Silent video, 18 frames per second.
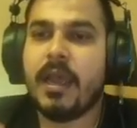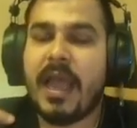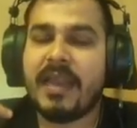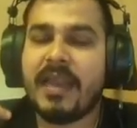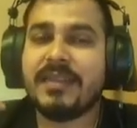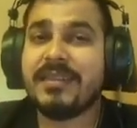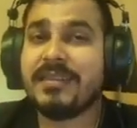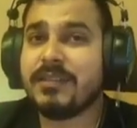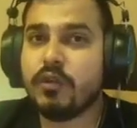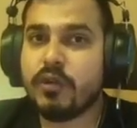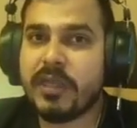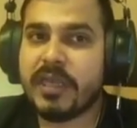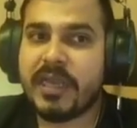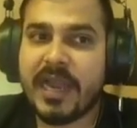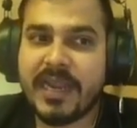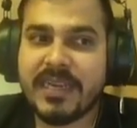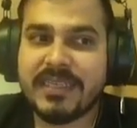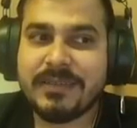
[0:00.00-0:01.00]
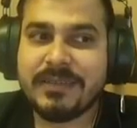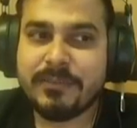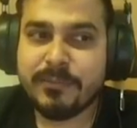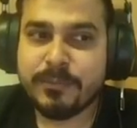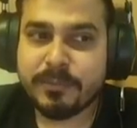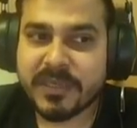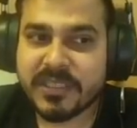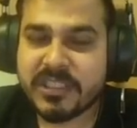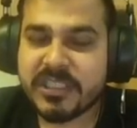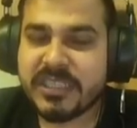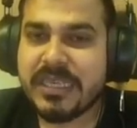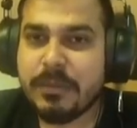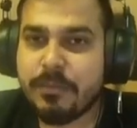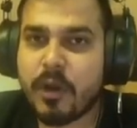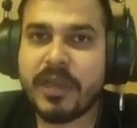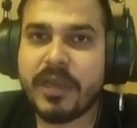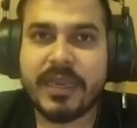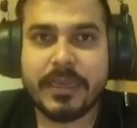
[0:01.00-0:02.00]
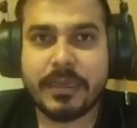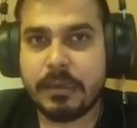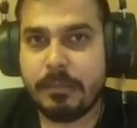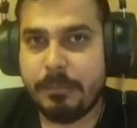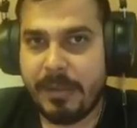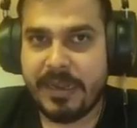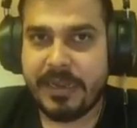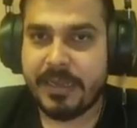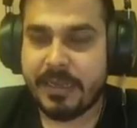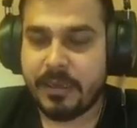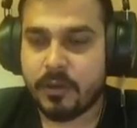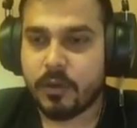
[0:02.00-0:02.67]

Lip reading: and this unique ID must keep on incrementing.